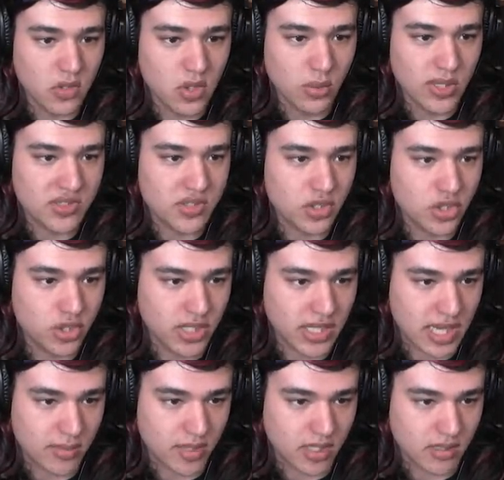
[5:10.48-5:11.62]
Who else is shooting
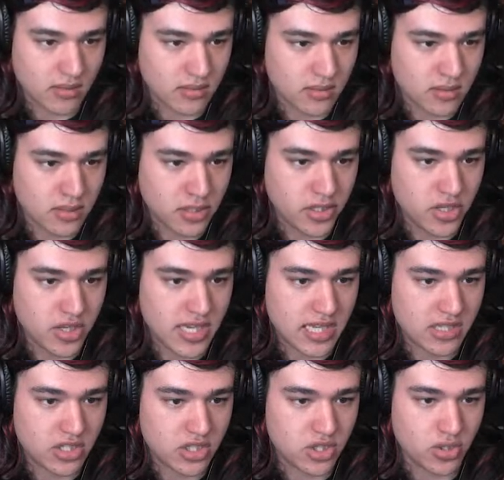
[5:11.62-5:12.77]
at me? You don't
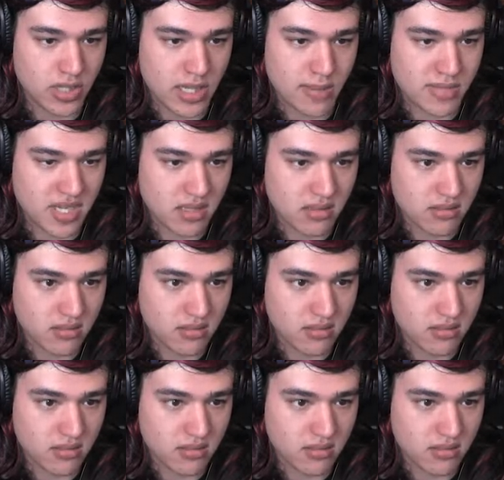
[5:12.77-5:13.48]
get to shoot at me.